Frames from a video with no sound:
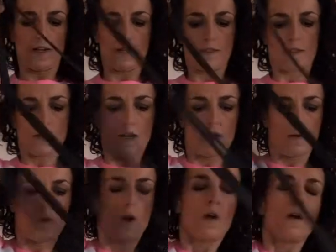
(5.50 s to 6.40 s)
So
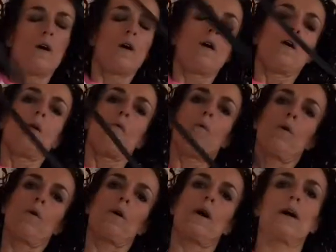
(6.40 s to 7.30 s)

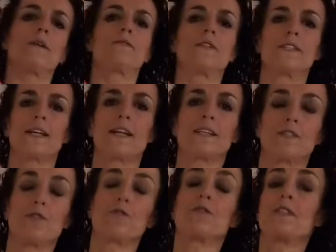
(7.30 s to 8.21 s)
what I decided to
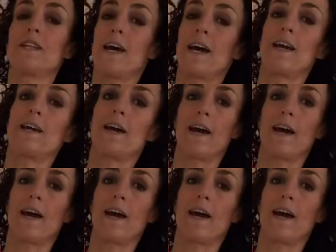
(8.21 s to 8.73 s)
do today,